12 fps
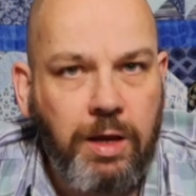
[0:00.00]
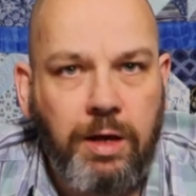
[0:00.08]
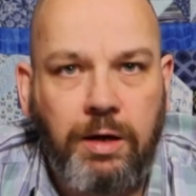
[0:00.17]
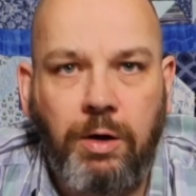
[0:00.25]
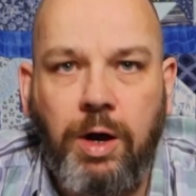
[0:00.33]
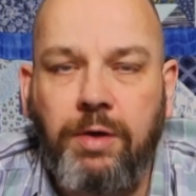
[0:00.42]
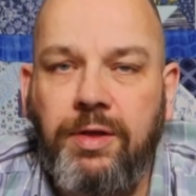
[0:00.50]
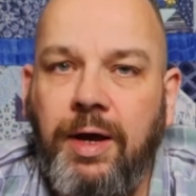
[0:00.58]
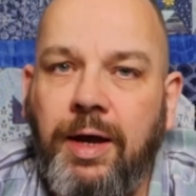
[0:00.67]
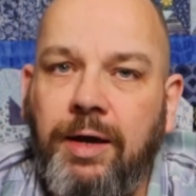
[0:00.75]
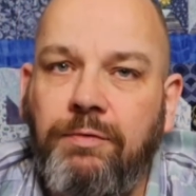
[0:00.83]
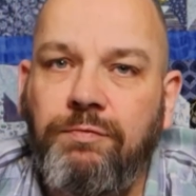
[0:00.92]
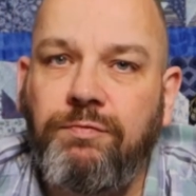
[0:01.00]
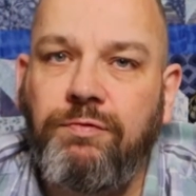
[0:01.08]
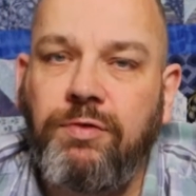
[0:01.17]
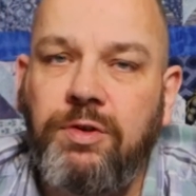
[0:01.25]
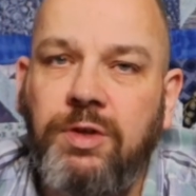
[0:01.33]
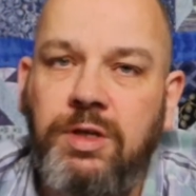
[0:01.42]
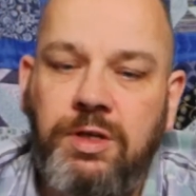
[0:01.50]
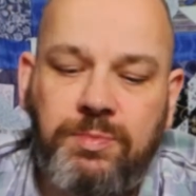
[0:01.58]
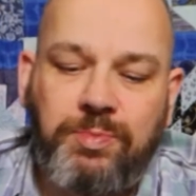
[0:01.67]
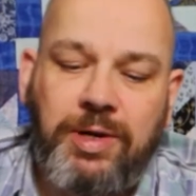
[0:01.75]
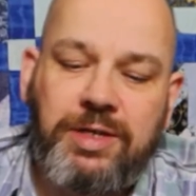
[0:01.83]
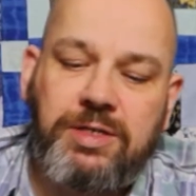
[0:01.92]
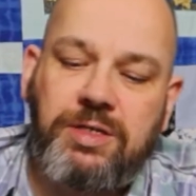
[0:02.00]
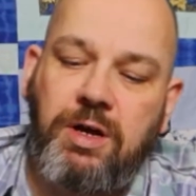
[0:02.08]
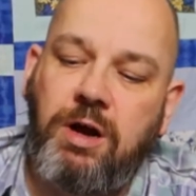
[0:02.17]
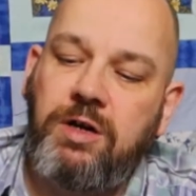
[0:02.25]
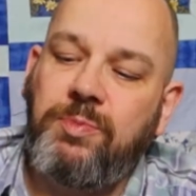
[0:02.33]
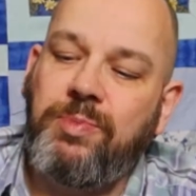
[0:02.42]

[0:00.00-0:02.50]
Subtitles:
you know how they have these hard